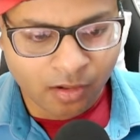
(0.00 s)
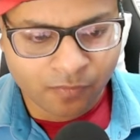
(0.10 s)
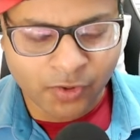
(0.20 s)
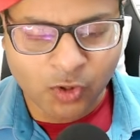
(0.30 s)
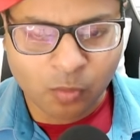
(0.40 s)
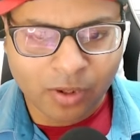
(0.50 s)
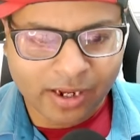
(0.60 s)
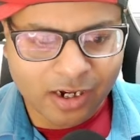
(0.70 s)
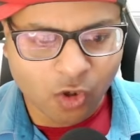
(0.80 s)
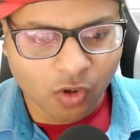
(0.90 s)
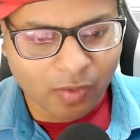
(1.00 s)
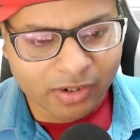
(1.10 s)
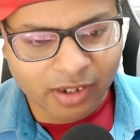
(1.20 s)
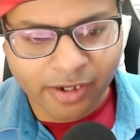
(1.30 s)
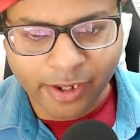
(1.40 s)
Free to play can go for
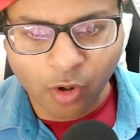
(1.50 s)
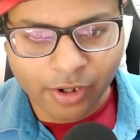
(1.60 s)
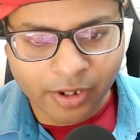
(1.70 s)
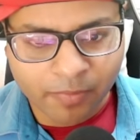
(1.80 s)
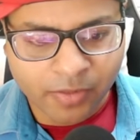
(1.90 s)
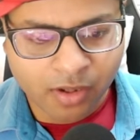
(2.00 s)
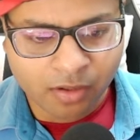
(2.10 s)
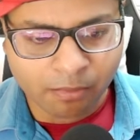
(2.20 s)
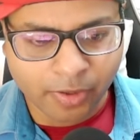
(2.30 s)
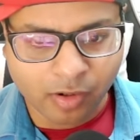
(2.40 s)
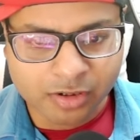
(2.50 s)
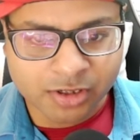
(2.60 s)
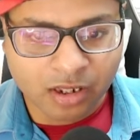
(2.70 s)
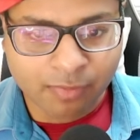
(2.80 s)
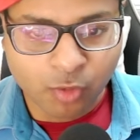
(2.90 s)
the Gregory
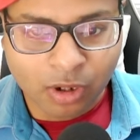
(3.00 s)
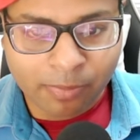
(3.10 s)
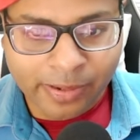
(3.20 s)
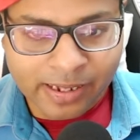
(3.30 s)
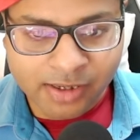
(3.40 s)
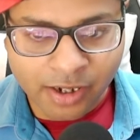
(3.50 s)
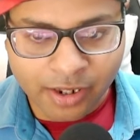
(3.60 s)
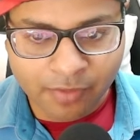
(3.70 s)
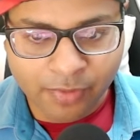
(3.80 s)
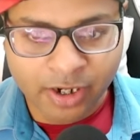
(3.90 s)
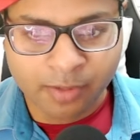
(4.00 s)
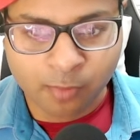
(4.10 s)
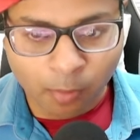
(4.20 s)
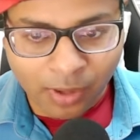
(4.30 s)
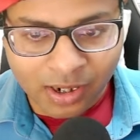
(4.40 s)
because if you are playing the event
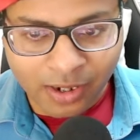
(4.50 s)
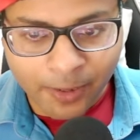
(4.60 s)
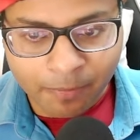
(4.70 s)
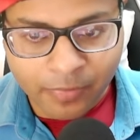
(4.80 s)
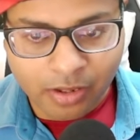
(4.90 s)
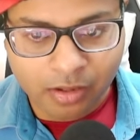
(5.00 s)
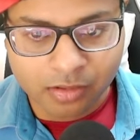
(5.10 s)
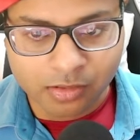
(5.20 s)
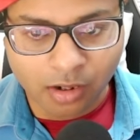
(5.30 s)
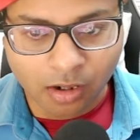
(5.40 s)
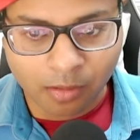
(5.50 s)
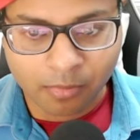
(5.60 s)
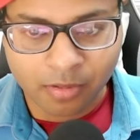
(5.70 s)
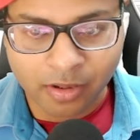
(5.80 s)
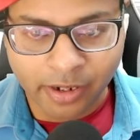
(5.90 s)
properly, the
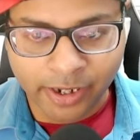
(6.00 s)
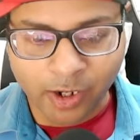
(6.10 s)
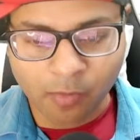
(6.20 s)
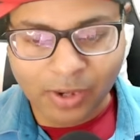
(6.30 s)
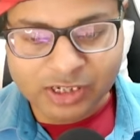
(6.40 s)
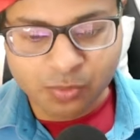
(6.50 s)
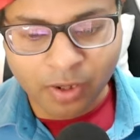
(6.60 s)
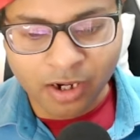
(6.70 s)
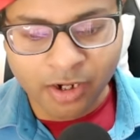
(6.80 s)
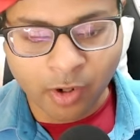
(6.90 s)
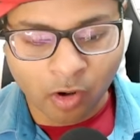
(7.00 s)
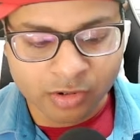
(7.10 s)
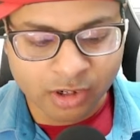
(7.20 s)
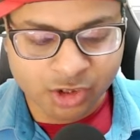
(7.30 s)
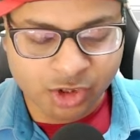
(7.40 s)
King of Icefield or
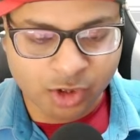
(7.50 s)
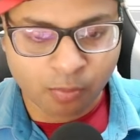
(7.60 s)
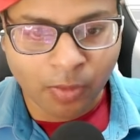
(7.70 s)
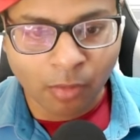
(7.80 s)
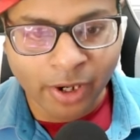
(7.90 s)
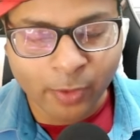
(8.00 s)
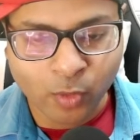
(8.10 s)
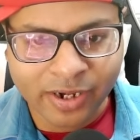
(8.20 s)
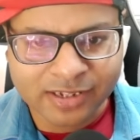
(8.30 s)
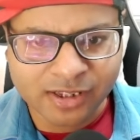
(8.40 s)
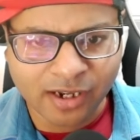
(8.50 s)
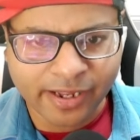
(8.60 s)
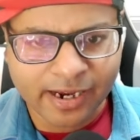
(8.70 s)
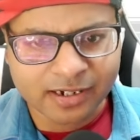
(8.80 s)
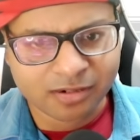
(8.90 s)
the State of Power, you can easily
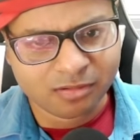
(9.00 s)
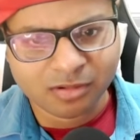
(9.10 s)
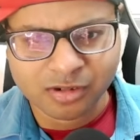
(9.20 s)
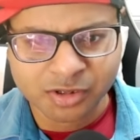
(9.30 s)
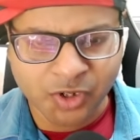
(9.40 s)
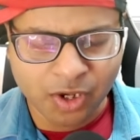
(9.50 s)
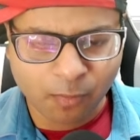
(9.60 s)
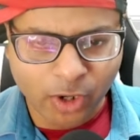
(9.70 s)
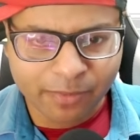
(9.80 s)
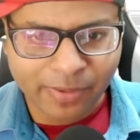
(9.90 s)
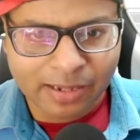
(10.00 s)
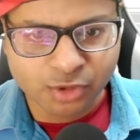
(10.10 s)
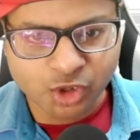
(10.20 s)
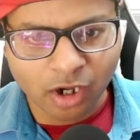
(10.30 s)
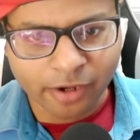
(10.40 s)
get
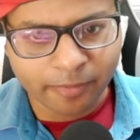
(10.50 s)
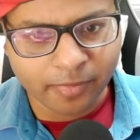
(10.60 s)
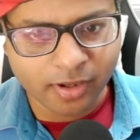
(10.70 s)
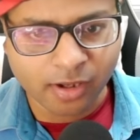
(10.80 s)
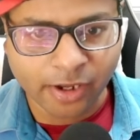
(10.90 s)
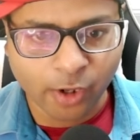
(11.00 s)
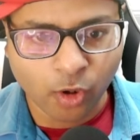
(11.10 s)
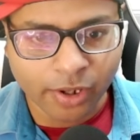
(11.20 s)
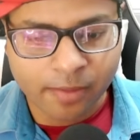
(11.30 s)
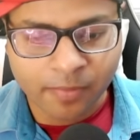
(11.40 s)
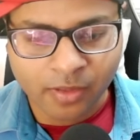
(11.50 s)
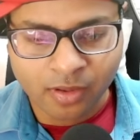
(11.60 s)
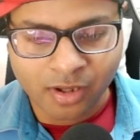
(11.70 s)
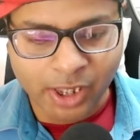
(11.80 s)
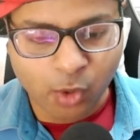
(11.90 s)
3.5-star Gregory.
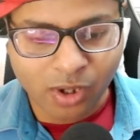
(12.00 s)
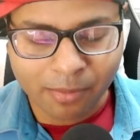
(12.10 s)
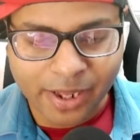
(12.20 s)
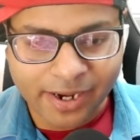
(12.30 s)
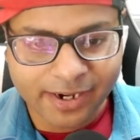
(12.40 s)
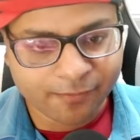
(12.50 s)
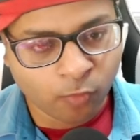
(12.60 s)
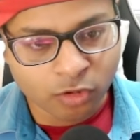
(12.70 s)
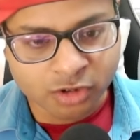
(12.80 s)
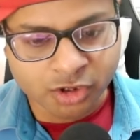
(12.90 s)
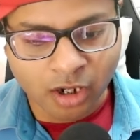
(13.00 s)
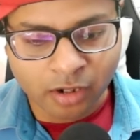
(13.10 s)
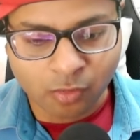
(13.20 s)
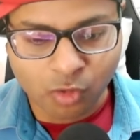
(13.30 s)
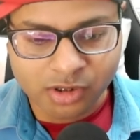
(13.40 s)
You can make it
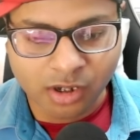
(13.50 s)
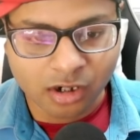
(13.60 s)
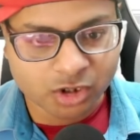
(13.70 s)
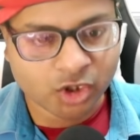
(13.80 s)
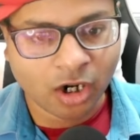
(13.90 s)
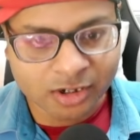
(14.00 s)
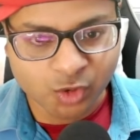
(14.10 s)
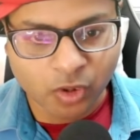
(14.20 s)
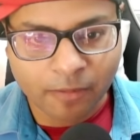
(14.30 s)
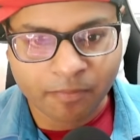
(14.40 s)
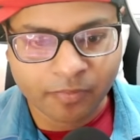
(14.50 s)
4-star with the shards, okay?